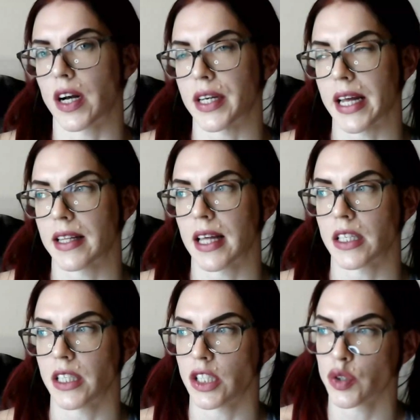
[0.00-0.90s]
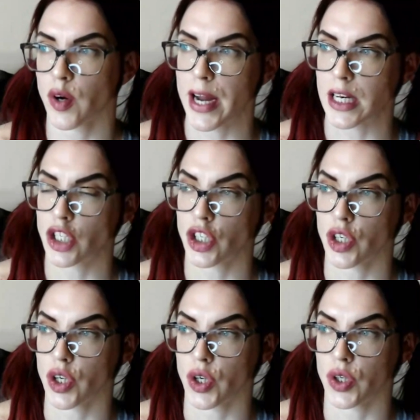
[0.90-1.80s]
good idea that she's trying
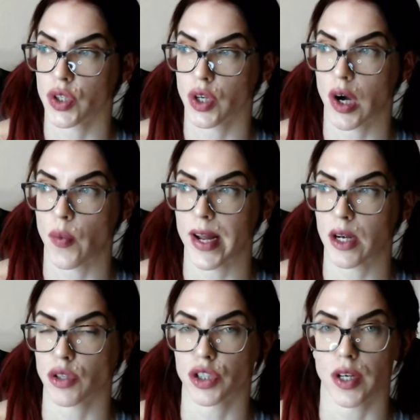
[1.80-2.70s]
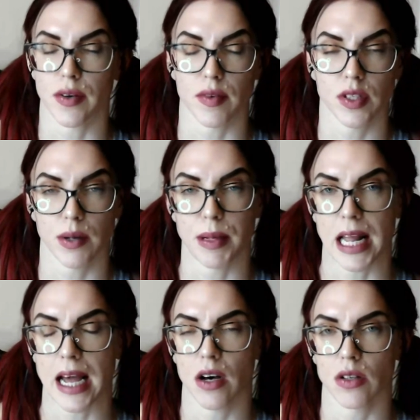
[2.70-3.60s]
to do a weight loss journey with
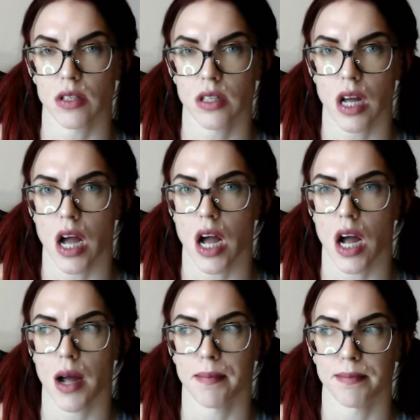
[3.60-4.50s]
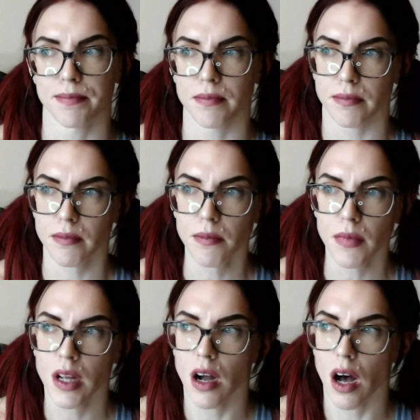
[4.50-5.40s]
somebody else. Um,
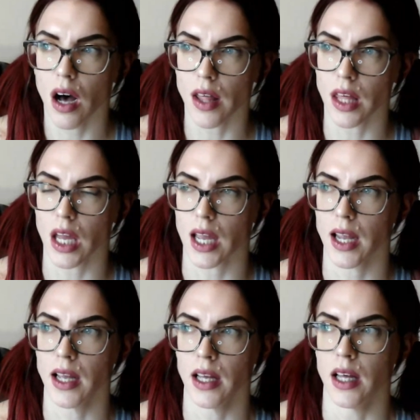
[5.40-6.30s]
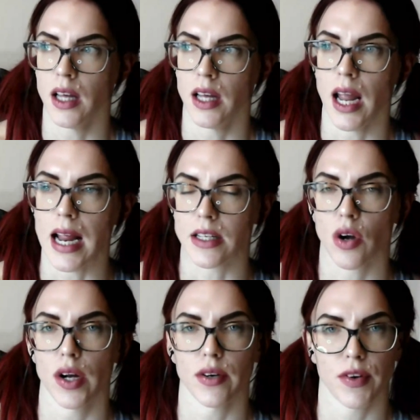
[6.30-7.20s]
I think it's
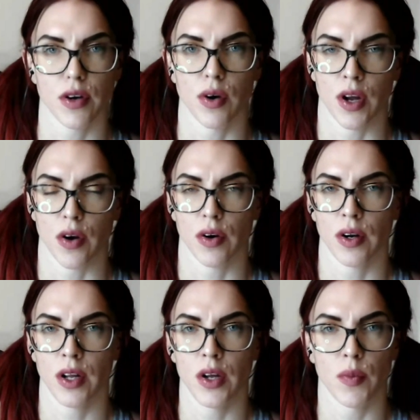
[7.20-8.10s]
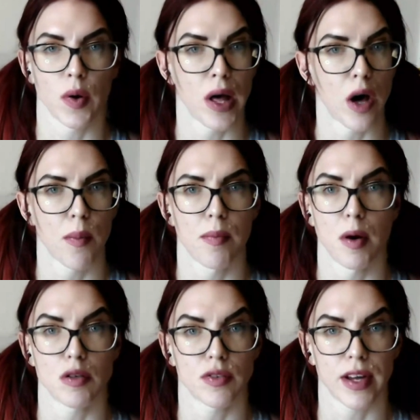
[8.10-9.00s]
kind of your your you will help
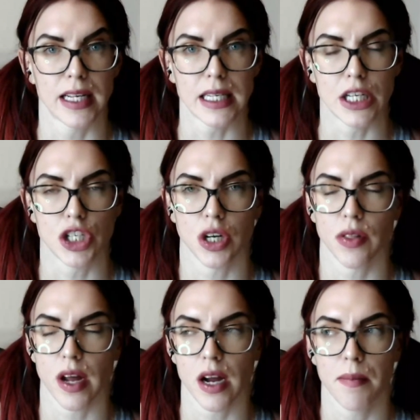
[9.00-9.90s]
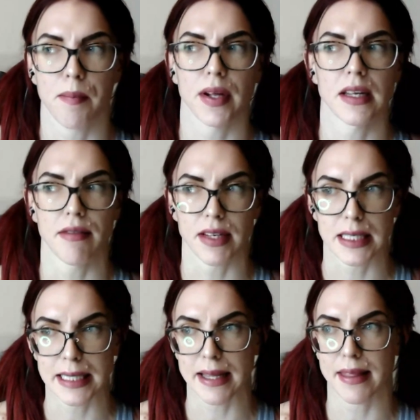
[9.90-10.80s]
motivate each other. But
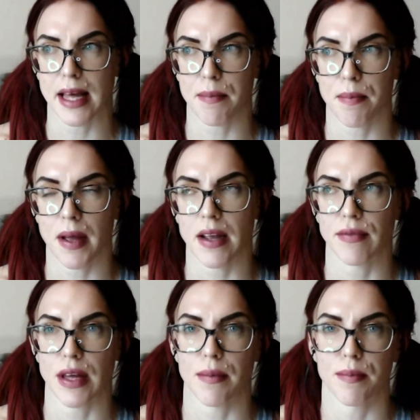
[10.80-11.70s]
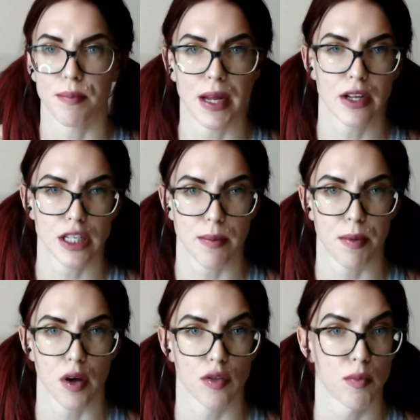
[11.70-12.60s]
having said that, if they're because they're
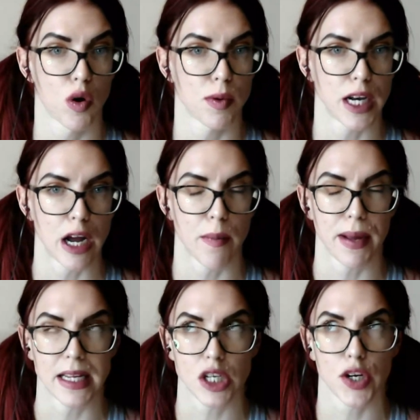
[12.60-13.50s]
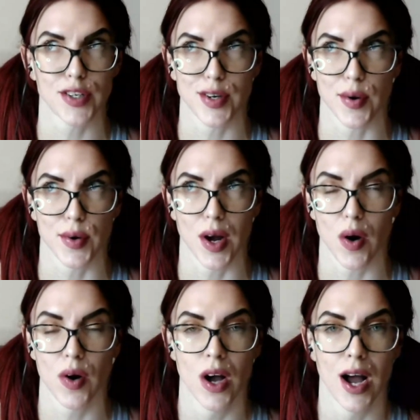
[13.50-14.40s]
both morbidly obese, I don't
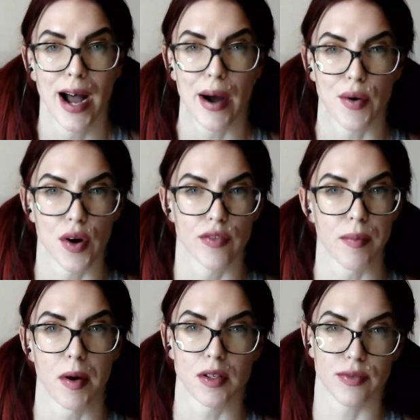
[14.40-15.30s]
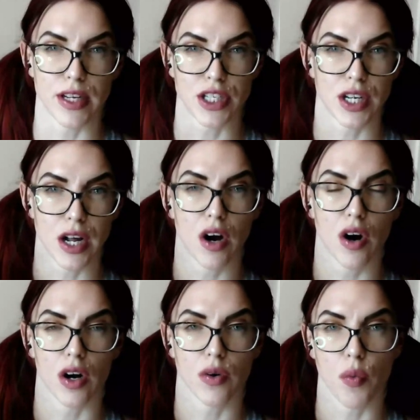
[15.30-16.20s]
know how good of a motivation they
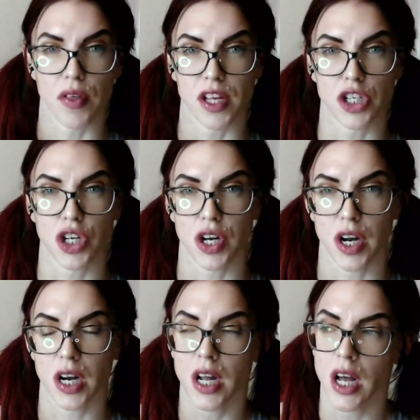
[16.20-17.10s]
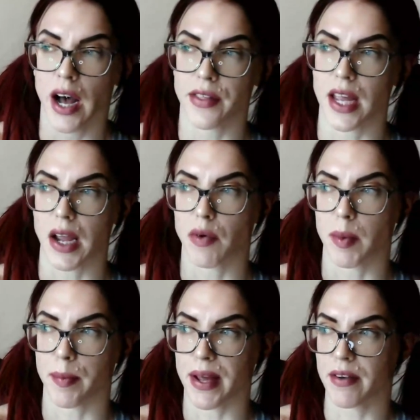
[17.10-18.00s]
are with each other. I think it
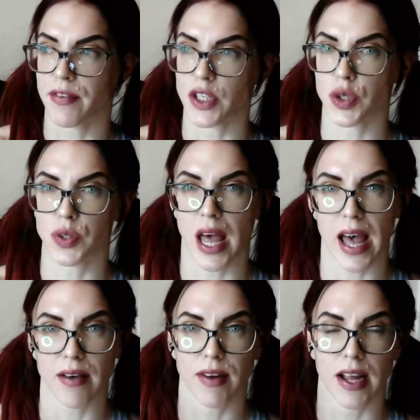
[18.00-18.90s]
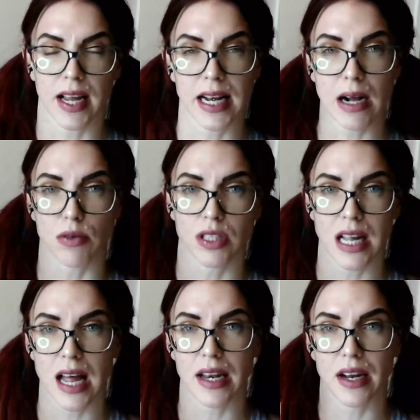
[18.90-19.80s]
would be beneficial to have like an
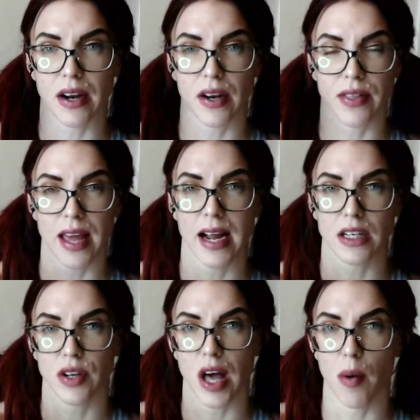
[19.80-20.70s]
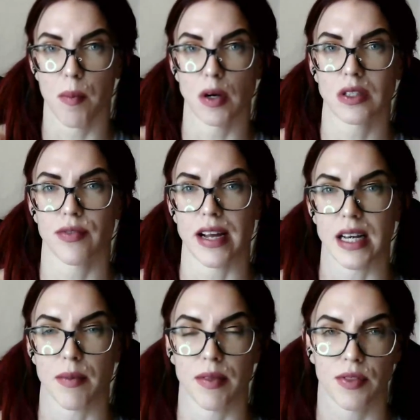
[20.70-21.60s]
outstander there to help
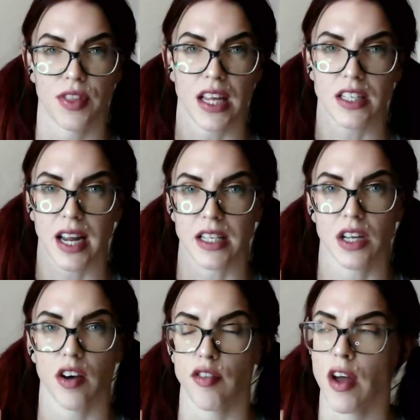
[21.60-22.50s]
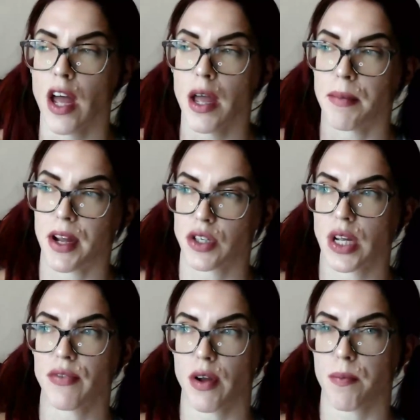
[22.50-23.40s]
motivate them when things get tough.
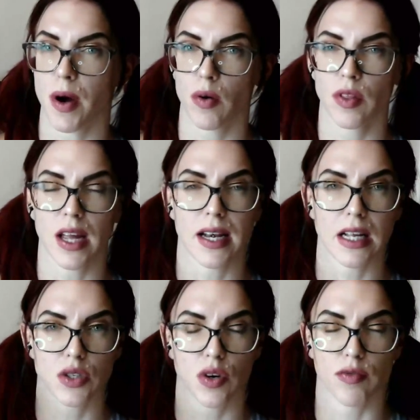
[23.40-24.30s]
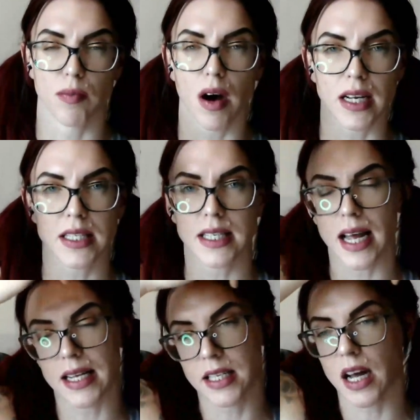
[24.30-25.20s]
Because if you're both in that sort of
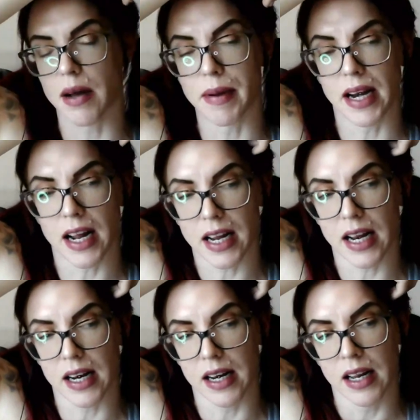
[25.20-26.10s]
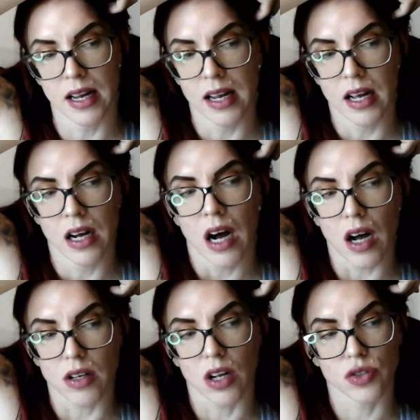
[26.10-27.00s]
mindset, I mean, I can,
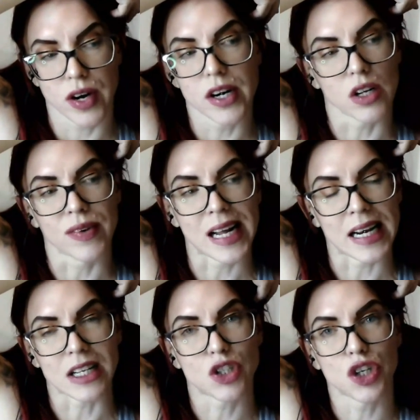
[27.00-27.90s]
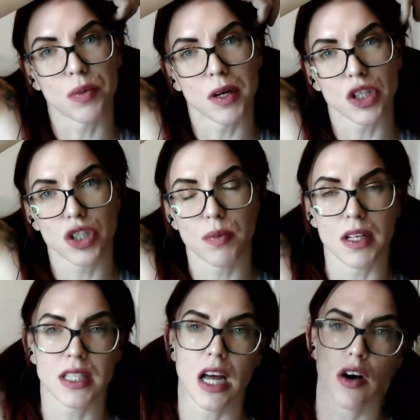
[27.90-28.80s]
I, I try not relate it too much to
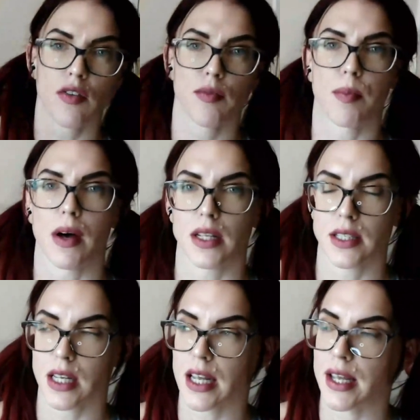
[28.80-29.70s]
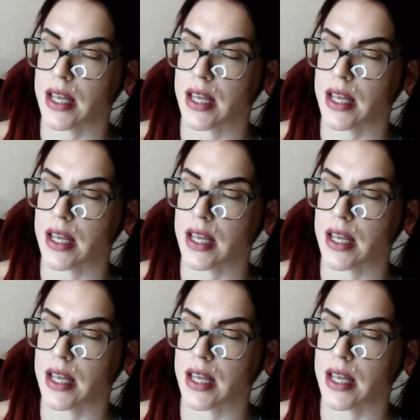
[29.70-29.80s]
myself, but